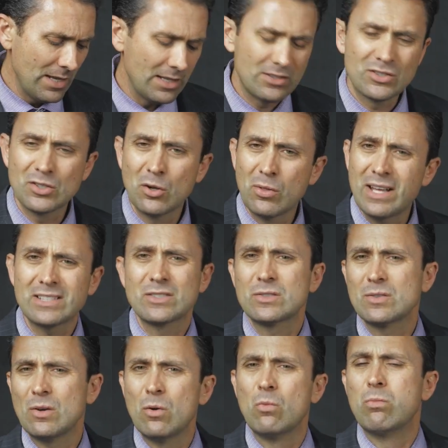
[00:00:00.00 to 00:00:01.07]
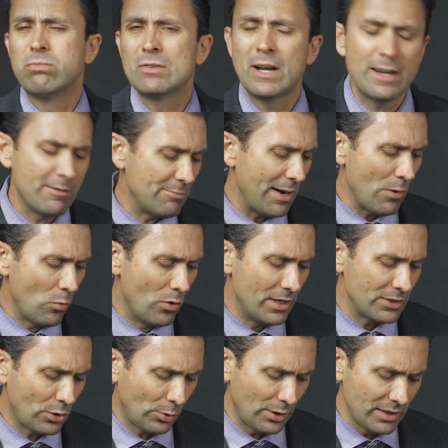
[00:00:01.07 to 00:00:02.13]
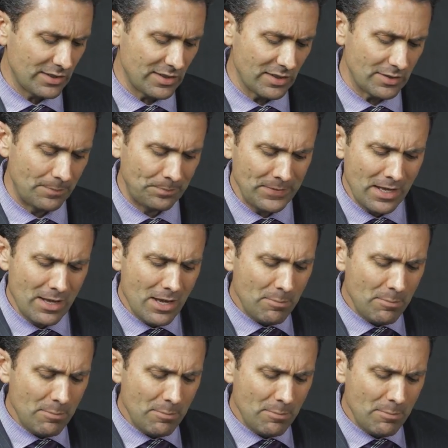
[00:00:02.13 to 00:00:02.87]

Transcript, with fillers: And so that's oh, kind of my one criticism.